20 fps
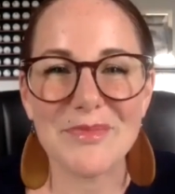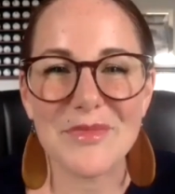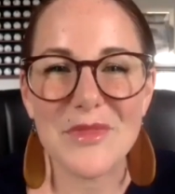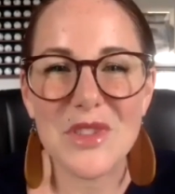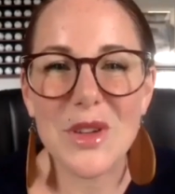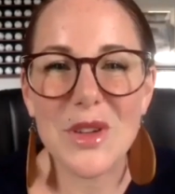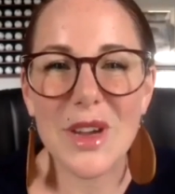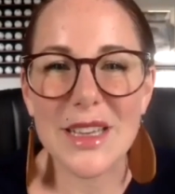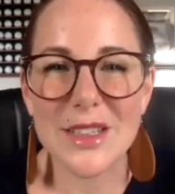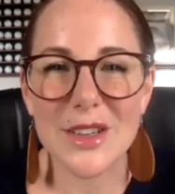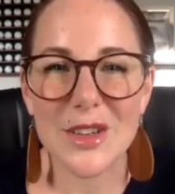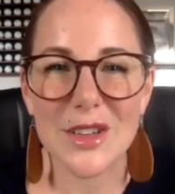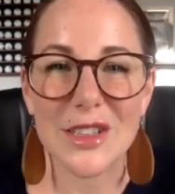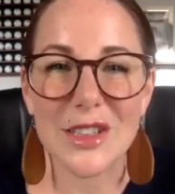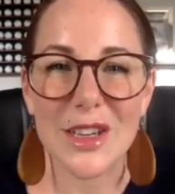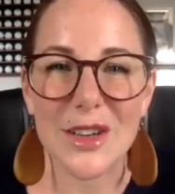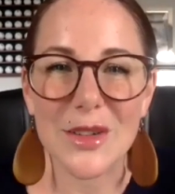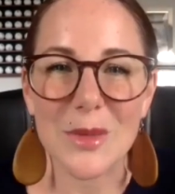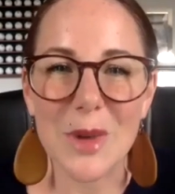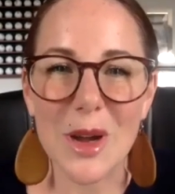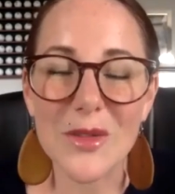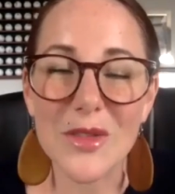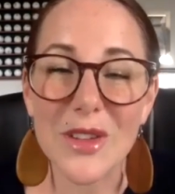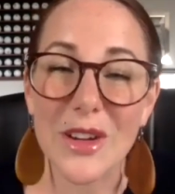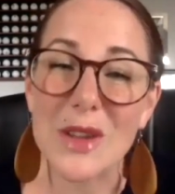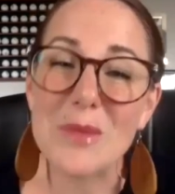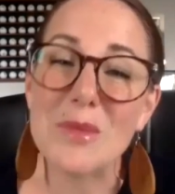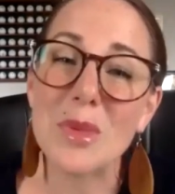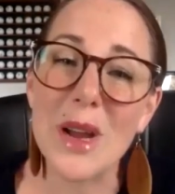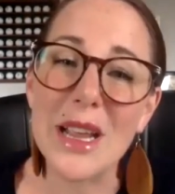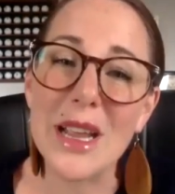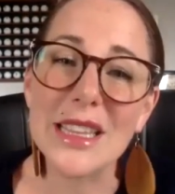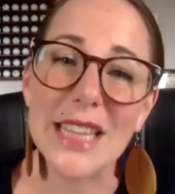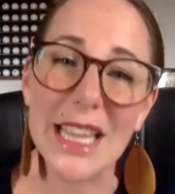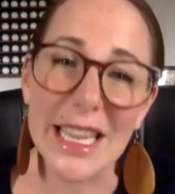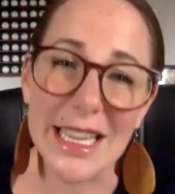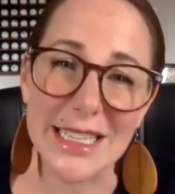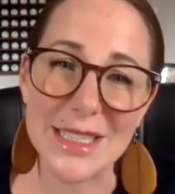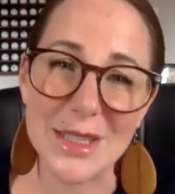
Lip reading: you guys are a very bright light.